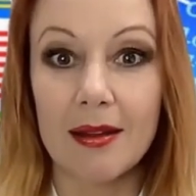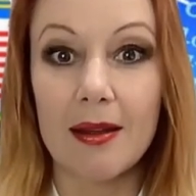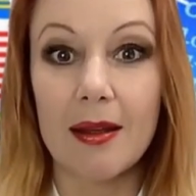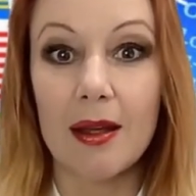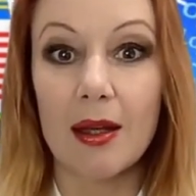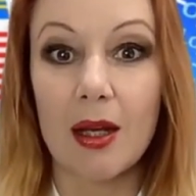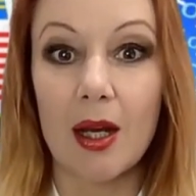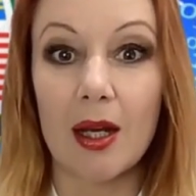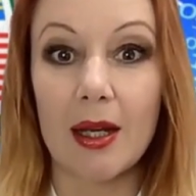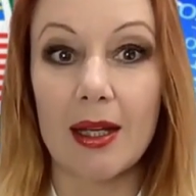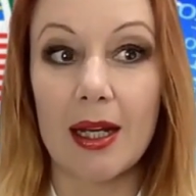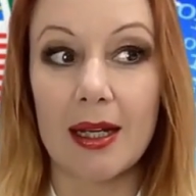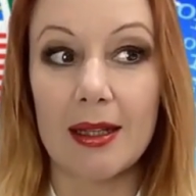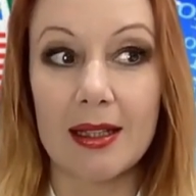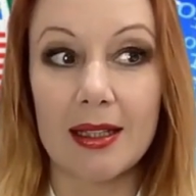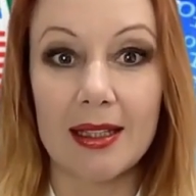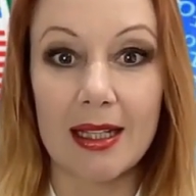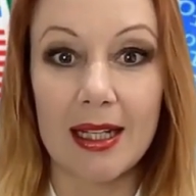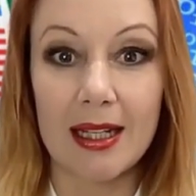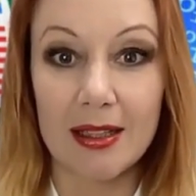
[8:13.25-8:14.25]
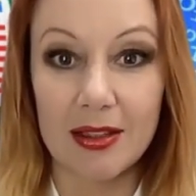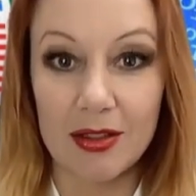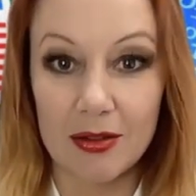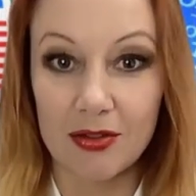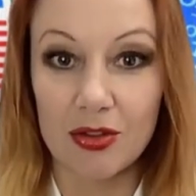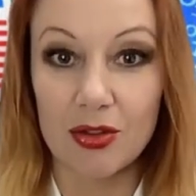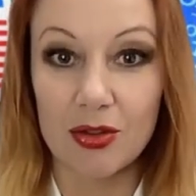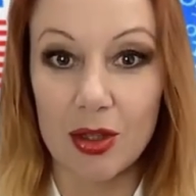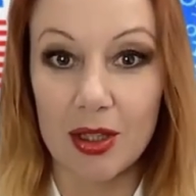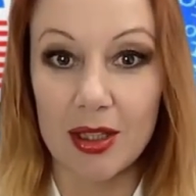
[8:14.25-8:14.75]
Gone are the days of
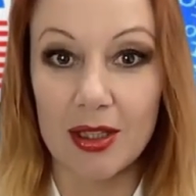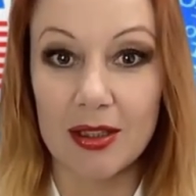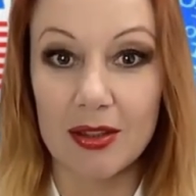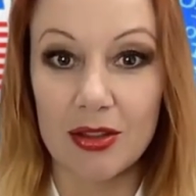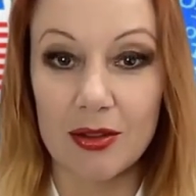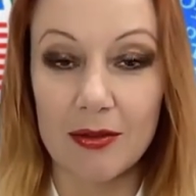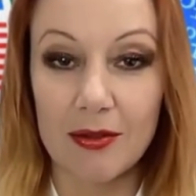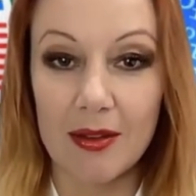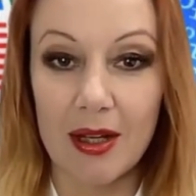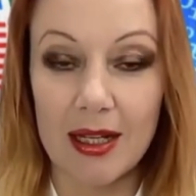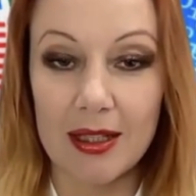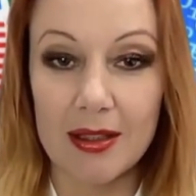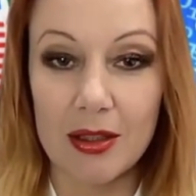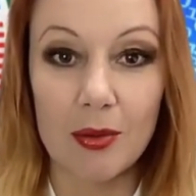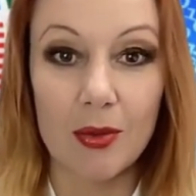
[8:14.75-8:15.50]
struggling to find the